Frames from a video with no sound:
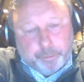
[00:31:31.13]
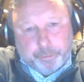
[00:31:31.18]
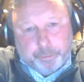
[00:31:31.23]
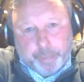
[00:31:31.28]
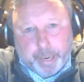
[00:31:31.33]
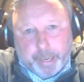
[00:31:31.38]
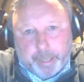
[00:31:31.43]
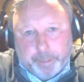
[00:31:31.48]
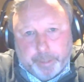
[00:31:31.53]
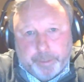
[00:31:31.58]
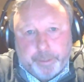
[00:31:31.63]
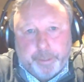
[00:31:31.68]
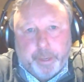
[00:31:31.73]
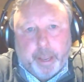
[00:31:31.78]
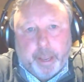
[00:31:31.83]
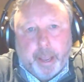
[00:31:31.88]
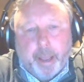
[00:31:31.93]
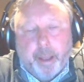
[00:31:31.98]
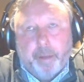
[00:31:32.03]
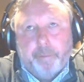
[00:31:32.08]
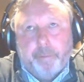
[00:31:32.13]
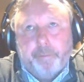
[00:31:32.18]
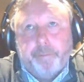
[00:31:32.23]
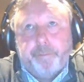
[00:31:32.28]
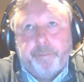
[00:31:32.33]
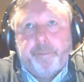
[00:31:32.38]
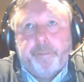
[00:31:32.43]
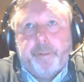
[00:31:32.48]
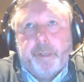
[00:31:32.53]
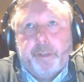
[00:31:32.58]
states have
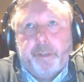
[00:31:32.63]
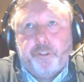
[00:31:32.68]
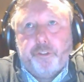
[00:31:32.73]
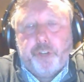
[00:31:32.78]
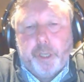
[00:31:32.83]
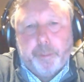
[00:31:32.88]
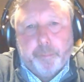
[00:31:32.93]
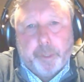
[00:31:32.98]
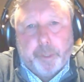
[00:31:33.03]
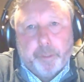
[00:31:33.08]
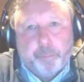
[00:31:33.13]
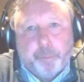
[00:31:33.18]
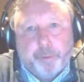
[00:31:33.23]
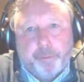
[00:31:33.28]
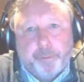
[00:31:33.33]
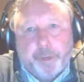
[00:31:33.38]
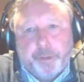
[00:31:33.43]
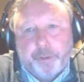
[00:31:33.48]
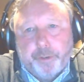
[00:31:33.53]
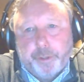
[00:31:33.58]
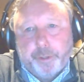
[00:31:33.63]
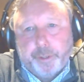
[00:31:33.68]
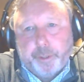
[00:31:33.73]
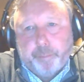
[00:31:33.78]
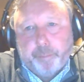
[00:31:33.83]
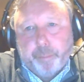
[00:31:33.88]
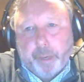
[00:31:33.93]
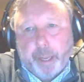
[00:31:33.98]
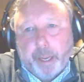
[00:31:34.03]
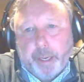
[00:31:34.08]
escheatment
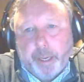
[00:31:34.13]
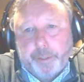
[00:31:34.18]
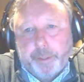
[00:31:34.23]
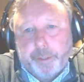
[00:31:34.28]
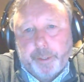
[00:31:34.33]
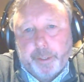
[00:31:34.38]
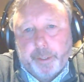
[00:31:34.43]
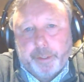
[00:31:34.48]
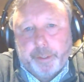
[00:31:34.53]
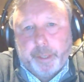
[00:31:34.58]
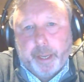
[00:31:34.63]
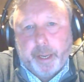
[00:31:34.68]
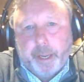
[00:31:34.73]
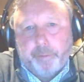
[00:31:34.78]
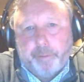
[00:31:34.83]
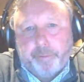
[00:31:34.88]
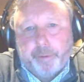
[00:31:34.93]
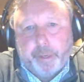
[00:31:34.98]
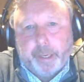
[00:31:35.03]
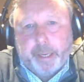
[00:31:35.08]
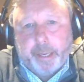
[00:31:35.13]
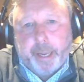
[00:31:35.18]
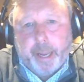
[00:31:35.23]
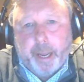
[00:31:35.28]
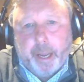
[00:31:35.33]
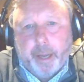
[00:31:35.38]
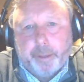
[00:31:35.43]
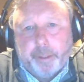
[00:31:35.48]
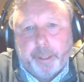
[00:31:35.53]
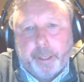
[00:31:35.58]
provisions in place that say if an
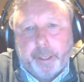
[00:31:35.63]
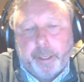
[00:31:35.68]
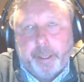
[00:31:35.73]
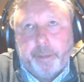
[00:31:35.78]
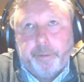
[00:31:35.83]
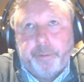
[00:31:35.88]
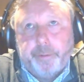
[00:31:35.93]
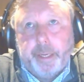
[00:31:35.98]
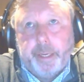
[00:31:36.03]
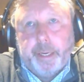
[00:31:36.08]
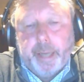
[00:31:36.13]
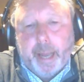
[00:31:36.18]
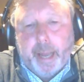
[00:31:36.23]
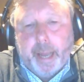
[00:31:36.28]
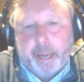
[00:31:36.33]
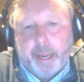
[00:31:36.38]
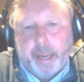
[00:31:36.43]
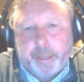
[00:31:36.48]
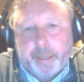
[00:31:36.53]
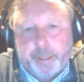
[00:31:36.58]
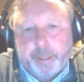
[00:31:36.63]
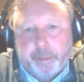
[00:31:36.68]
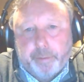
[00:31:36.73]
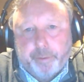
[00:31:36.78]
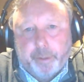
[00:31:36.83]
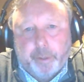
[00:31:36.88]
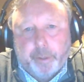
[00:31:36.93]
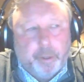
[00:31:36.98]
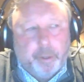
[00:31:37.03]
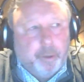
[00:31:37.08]
account is
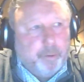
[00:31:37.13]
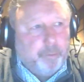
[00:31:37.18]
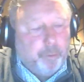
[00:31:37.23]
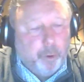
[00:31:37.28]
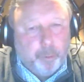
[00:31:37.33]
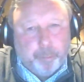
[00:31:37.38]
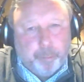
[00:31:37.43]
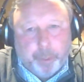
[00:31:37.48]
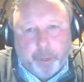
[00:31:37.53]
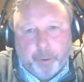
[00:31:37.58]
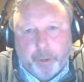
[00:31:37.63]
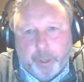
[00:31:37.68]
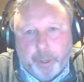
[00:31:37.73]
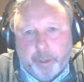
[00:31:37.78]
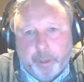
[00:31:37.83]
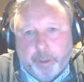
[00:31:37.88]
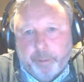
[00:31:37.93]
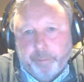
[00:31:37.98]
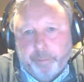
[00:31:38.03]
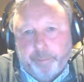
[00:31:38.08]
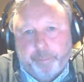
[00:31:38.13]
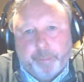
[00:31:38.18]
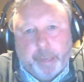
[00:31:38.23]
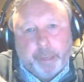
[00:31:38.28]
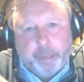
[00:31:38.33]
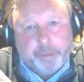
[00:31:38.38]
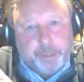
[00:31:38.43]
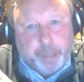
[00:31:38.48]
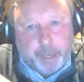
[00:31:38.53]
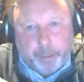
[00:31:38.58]
inactive for a period of,
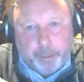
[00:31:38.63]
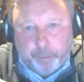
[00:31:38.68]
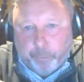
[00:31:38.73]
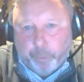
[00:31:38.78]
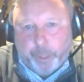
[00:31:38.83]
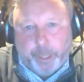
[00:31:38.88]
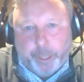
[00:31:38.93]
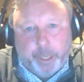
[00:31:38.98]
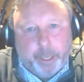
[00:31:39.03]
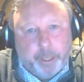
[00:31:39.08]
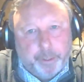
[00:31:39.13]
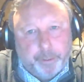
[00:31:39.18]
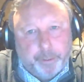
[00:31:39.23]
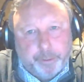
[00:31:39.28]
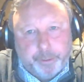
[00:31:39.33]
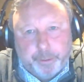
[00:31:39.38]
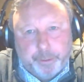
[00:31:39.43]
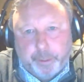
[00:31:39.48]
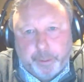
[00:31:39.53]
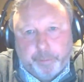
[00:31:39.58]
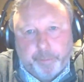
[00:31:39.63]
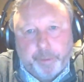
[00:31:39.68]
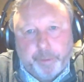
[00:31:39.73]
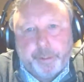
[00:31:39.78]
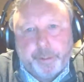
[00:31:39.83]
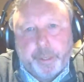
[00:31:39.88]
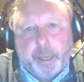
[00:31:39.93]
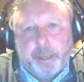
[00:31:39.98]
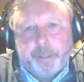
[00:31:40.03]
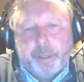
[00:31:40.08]
let's say, 3 years,
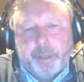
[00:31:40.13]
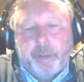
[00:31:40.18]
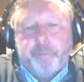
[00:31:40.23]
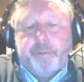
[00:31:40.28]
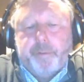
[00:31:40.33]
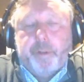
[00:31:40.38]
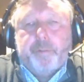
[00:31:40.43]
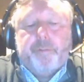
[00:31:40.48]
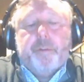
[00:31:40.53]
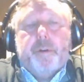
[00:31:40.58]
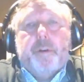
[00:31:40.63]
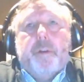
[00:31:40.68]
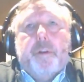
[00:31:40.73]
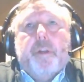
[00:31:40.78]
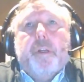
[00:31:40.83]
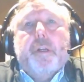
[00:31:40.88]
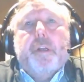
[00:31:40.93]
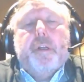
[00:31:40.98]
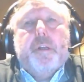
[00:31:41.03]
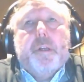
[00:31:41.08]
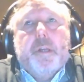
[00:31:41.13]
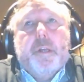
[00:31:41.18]
different states have different